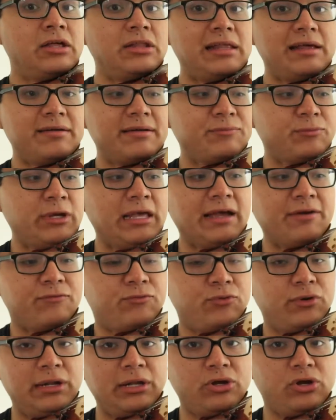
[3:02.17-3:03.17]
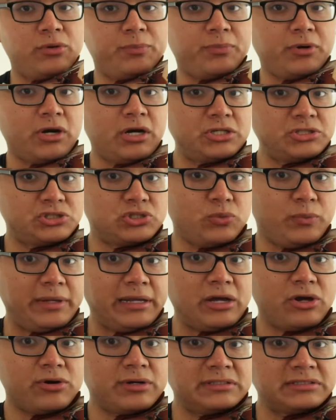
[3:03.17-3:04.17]
Now that we have really good posture, we
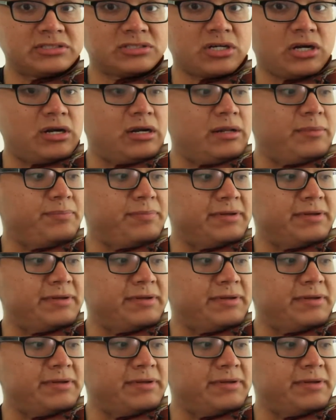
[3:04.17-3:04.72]
can go and start in